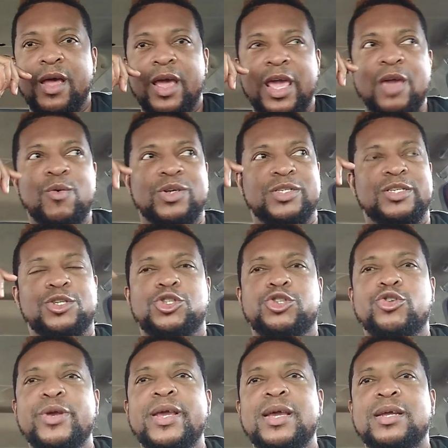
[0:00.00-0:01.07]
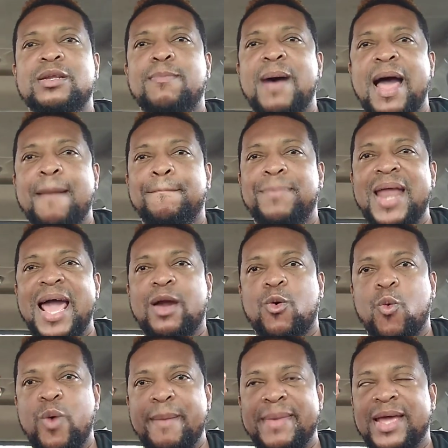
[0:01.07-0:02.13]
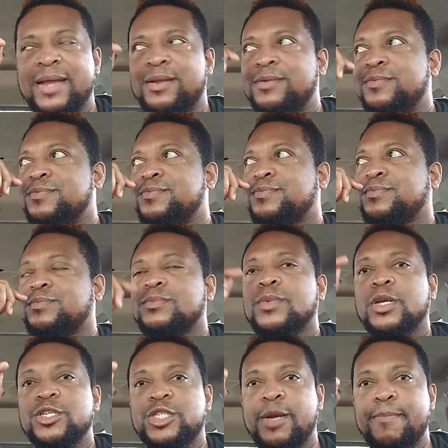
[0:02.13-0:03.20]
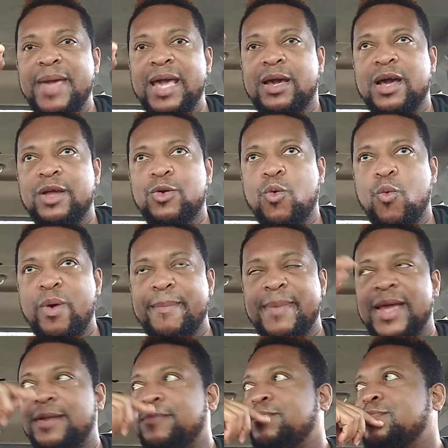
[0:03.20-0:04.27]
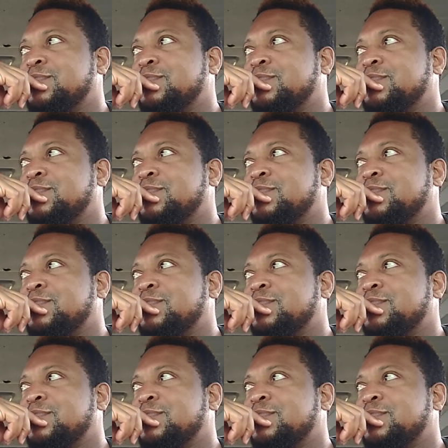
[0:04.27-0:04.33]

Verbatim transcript: he was intrigued by black women, Jamaican women.